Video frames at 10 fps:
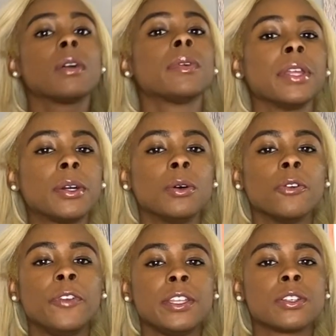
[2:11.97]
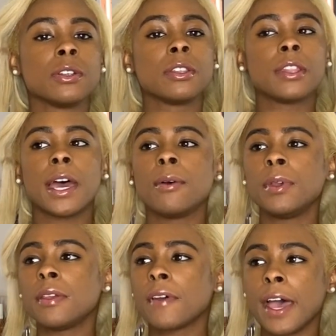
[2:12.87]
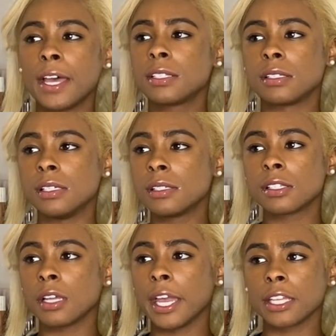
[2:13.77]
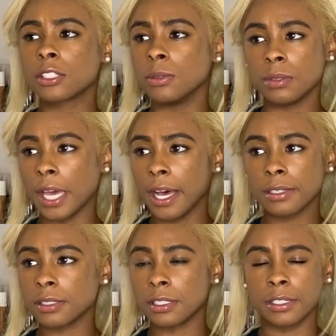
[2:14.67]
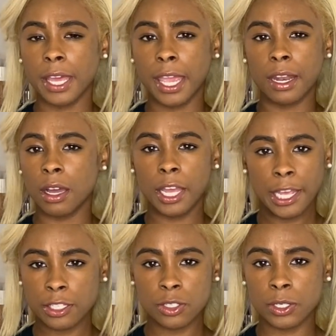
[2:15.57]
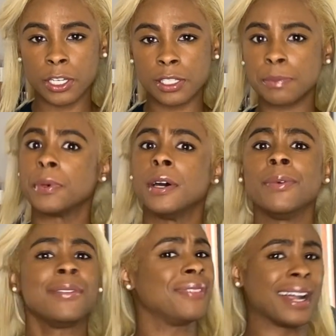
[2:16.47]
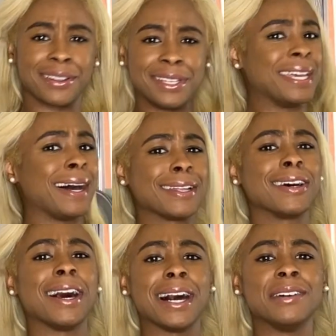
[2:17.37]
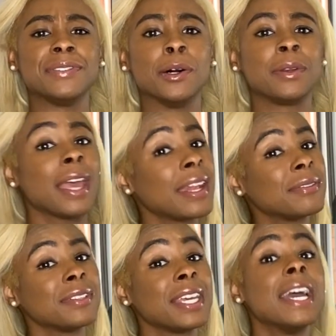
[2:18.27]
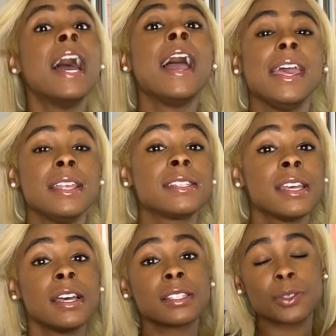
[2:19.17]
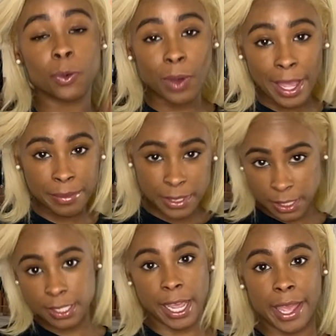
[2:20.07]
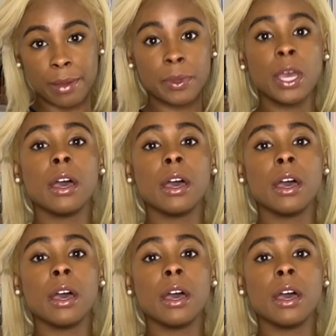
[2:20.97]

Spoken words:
a really cool feature that we've had since like 2008 on Androids, but we finally got it on iPhone natively, is swipe to type.